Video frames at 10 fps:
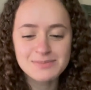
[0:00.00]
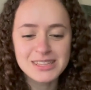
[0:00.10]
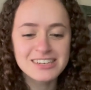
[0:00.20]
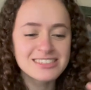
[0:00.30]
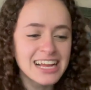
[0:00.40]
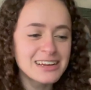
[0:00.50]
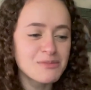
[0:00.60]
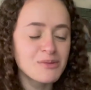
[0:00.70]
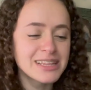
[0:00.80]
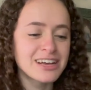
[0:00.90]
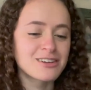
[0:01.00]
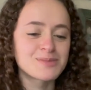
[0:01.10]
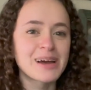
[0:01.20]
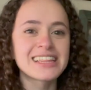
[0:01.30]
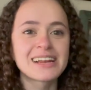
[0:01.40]
But there's not a moment that goes
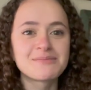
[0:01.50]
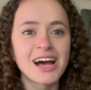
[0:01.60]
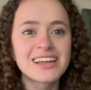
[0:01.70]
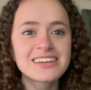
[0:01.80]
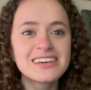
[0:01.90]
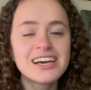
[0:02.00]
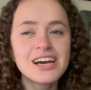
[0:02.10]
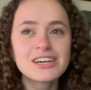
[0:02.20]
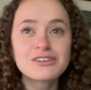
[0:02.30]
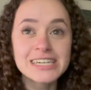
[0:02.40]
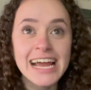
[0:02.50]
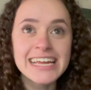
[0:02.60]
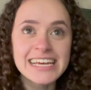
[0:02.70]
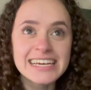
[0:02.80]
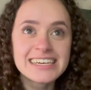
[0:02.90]
by that I'm not
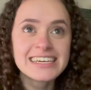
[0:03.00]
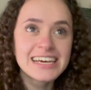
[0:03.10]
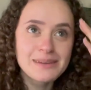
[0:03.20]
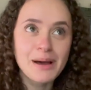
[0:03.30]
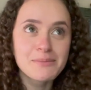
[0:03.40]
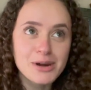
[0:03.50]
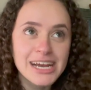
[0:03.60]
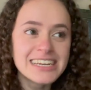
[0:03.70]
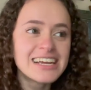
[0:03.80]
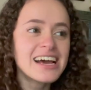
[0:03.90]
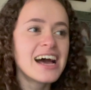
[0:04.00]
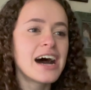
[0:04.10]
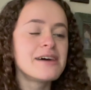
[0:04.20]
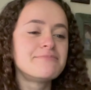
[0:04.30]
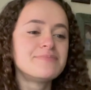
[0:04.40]
creating in my brain
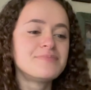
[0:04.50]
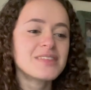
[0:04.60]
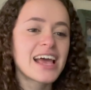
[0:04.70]
um,